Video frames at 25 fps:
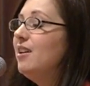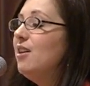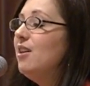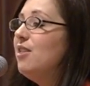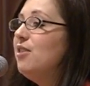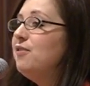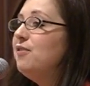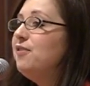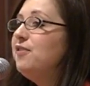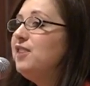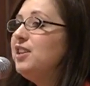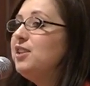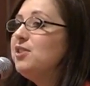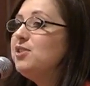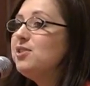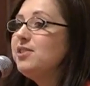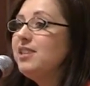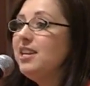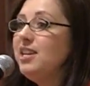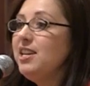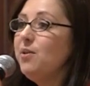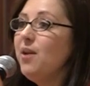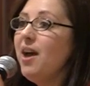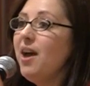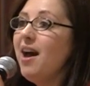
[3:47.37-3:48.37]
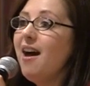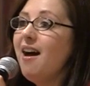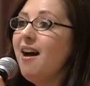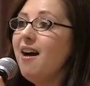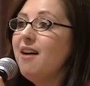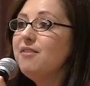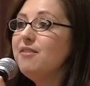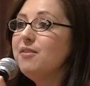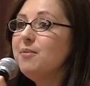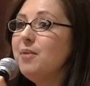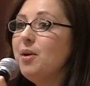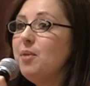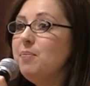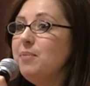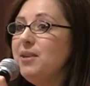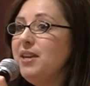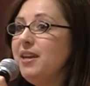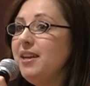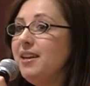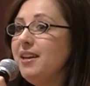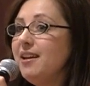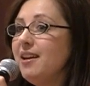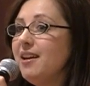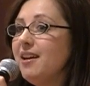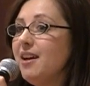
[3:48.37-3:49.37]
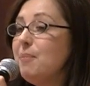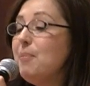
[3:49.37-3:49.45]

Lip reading: the fears that you have about being